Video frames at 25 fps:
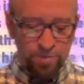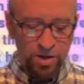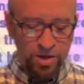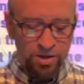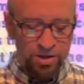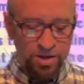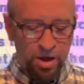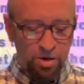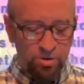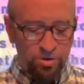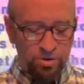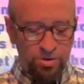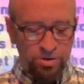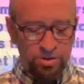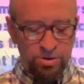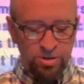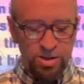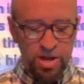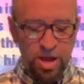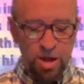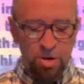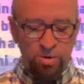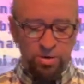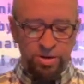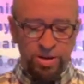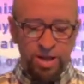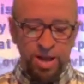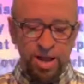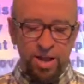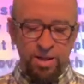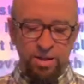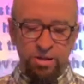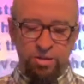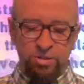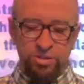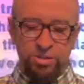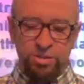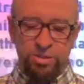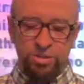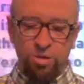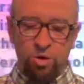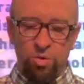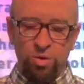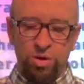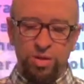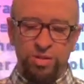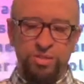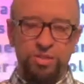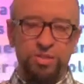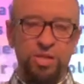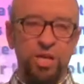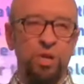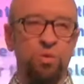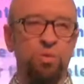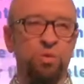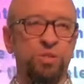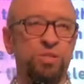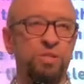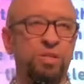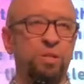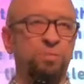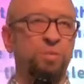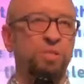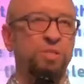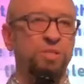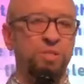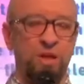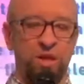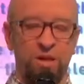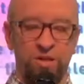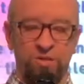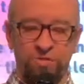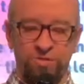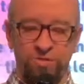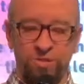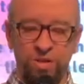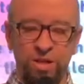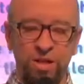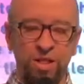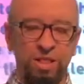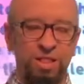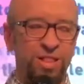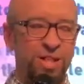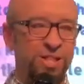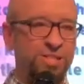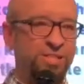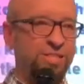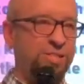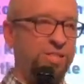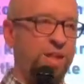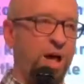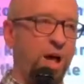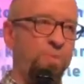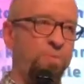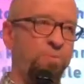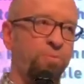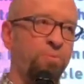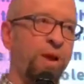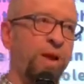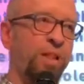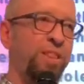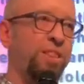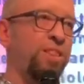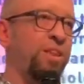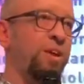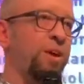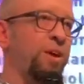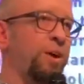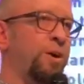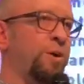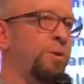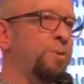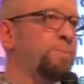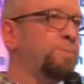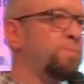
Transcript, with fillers: Now, now Daniel so distinguished himself. Let's stop right there.